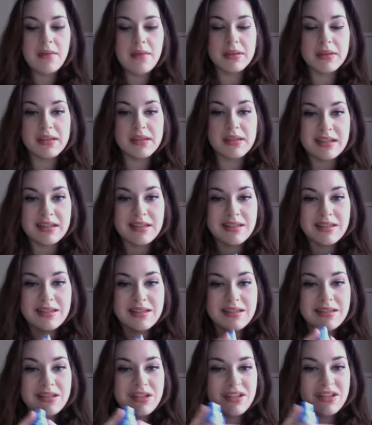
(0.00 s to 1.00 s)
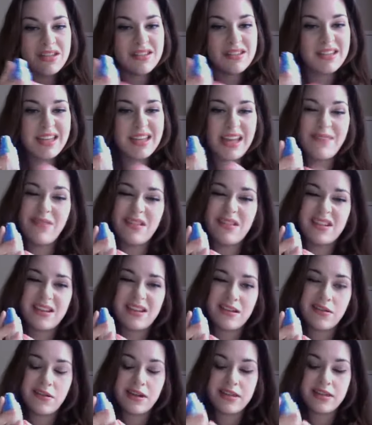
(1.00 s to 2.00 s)
but this just came out
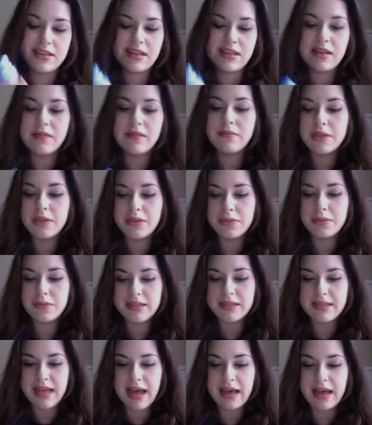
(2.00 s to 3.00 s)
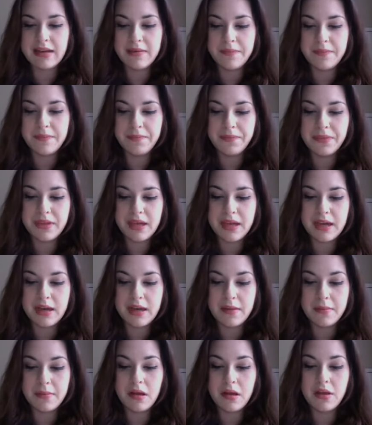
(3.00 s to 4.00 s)
looking greasy, which was sad.
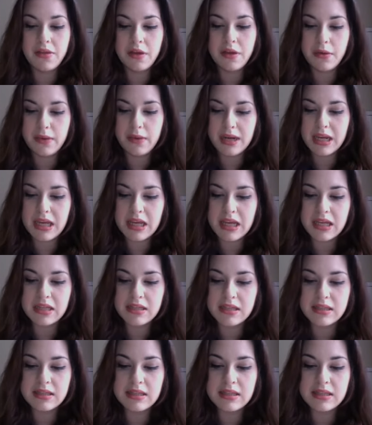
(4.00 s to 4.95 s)
Although it is